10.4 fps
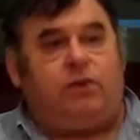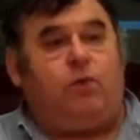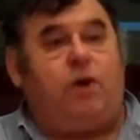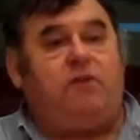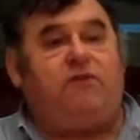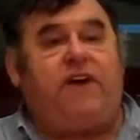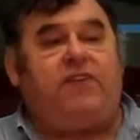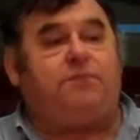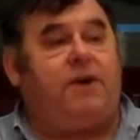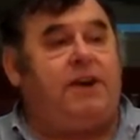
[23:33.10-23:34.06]
The word
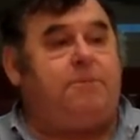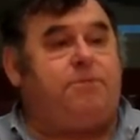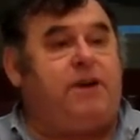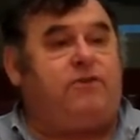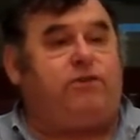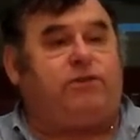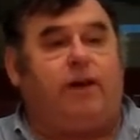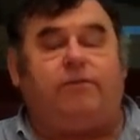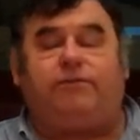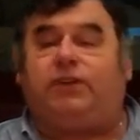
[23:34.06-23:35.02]
faith, money preachers
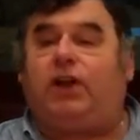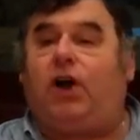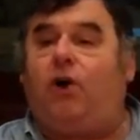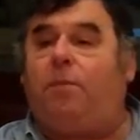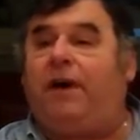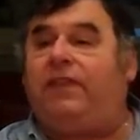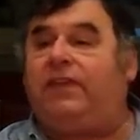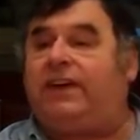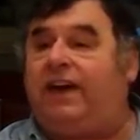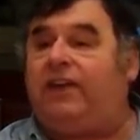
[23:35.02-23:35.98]
love to go by
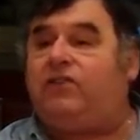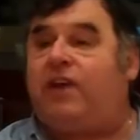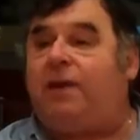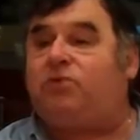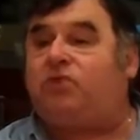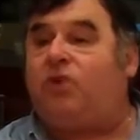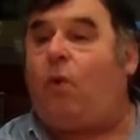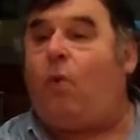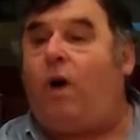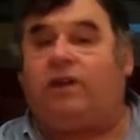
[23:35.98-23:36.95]
the King James
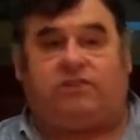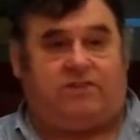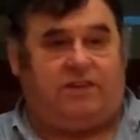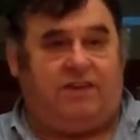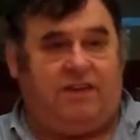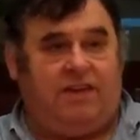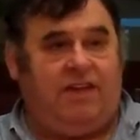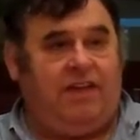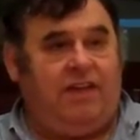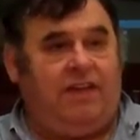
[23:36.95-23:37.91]
want,
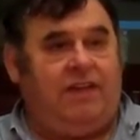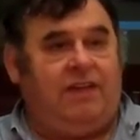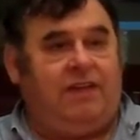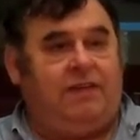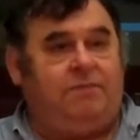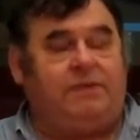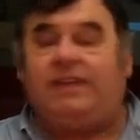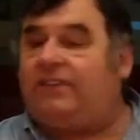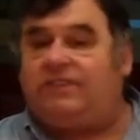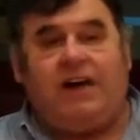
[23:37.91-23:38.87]

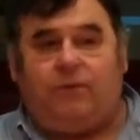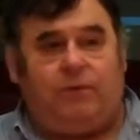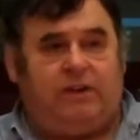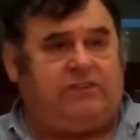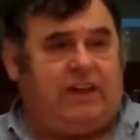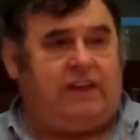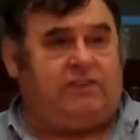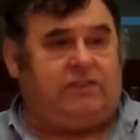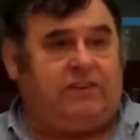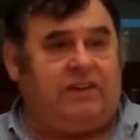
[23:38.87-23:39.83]
but that's not what it
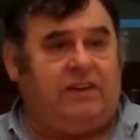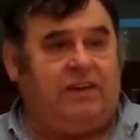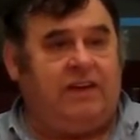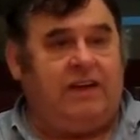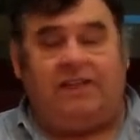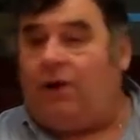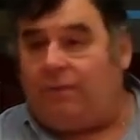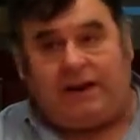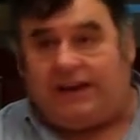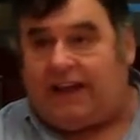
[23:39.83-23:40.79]
says.
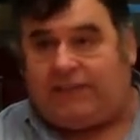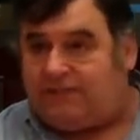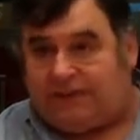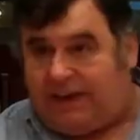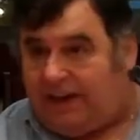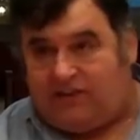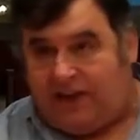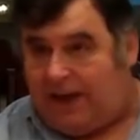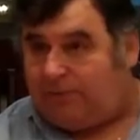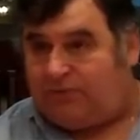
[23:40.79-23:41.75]
Now, I'm not against the King
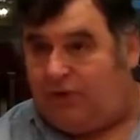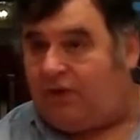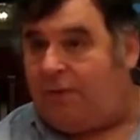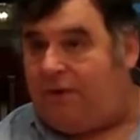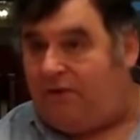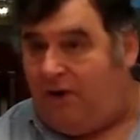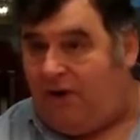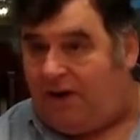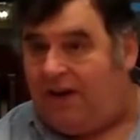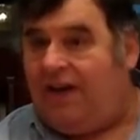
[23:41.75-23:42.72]
James, don't get me
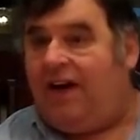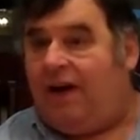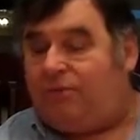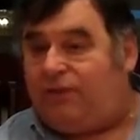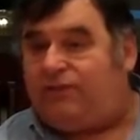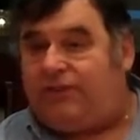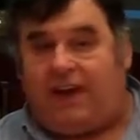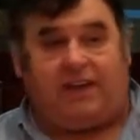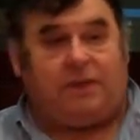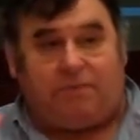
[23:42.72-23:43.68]
wrong. I'm just
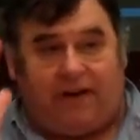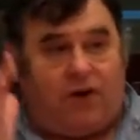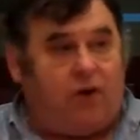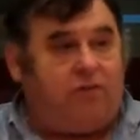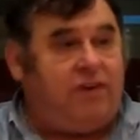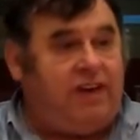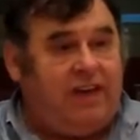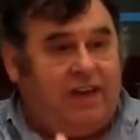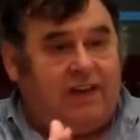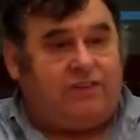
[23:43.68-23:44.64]
saying the
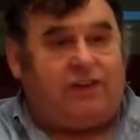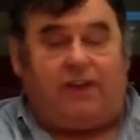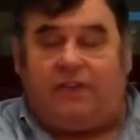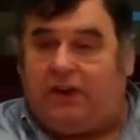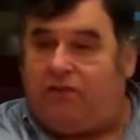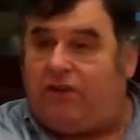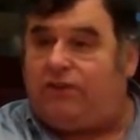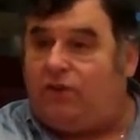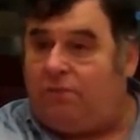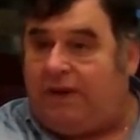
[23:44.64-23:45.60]
priority is on the
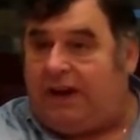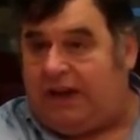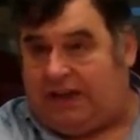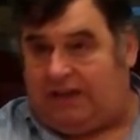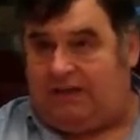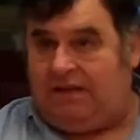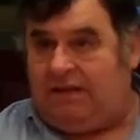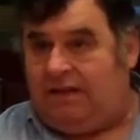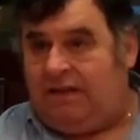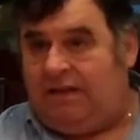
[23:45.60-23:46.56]
original meaning
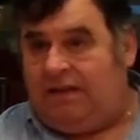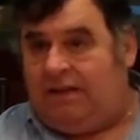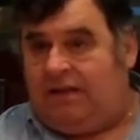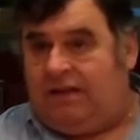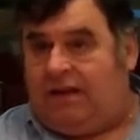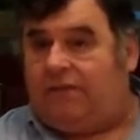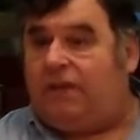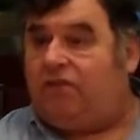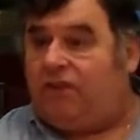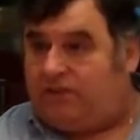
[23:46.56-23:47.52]

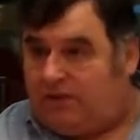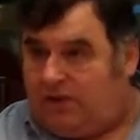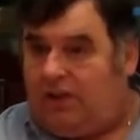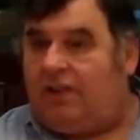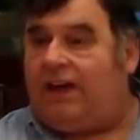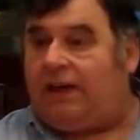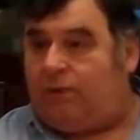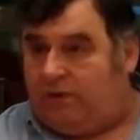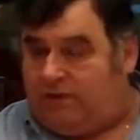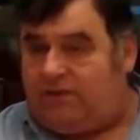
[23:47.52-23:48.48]
of the original
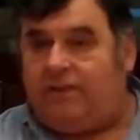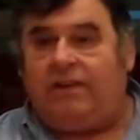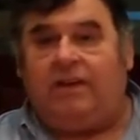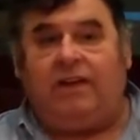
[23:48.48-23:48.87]
language.